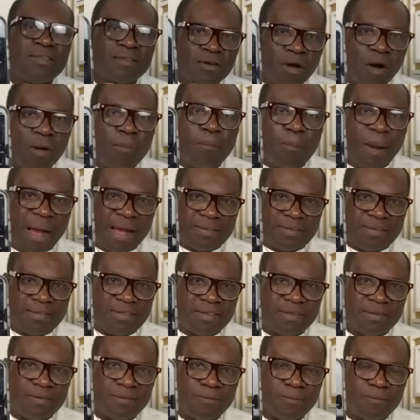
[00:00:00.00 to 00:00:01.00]
This
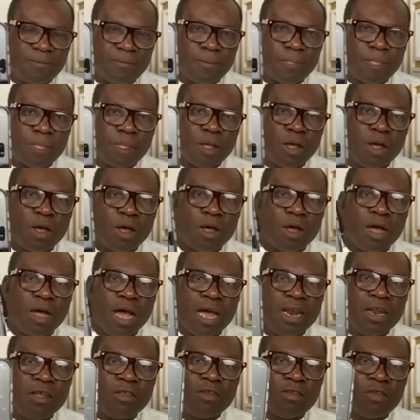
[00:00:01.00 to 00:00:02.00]
compass.
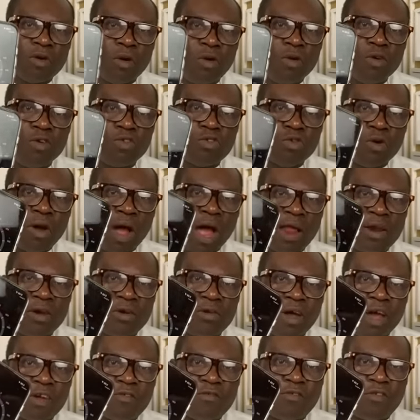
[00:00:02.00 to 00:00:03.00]
And it is all you see
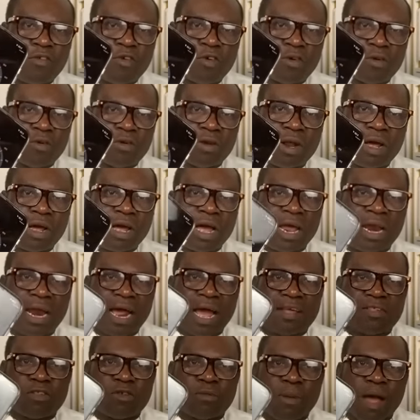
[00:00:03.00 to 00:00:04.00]
Android phone
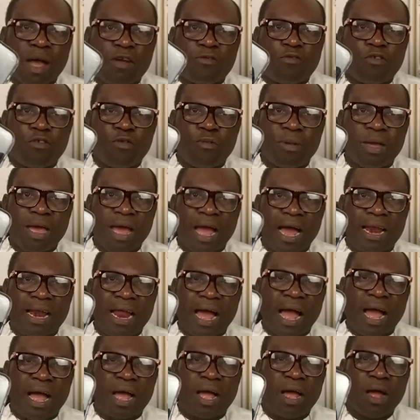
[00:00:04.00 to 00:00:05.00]
and our smartphone,
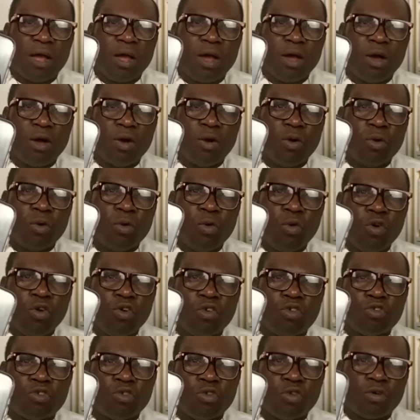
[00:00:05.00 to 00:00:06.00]
Biana.
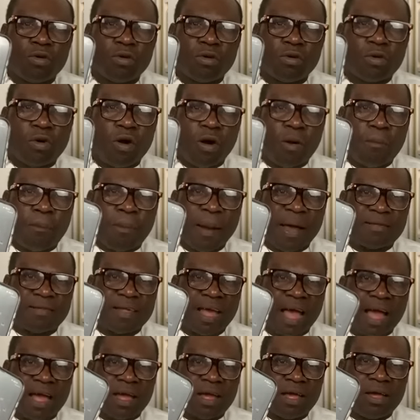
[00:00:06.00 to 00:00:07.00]
Who you see
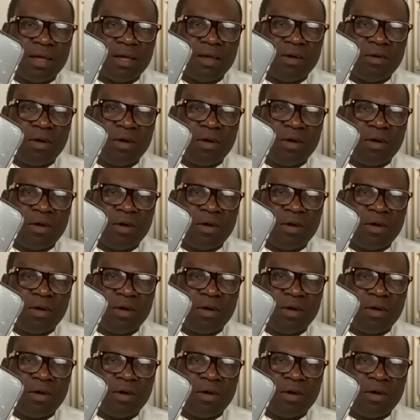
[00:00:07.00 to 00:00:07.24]
compass at?